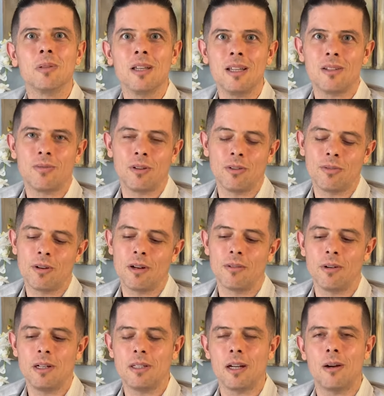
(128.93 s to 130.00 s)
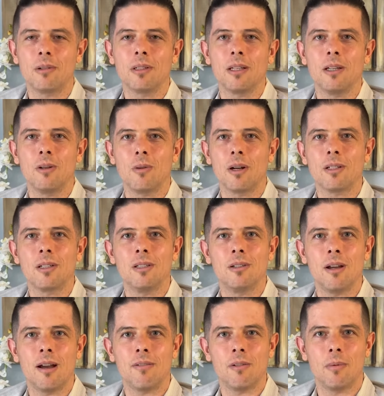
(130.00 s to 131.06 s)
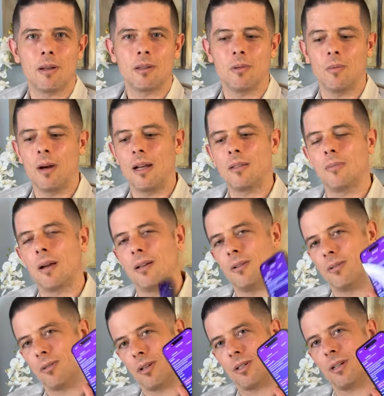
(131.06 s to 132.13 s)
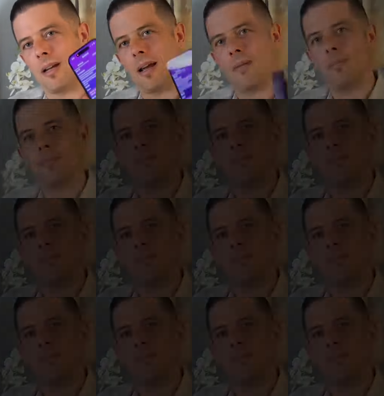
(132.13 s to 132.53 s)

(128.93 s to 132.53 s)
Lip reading: Please feel free to reach out with any questions you have about the Wise Mind Nutrition app.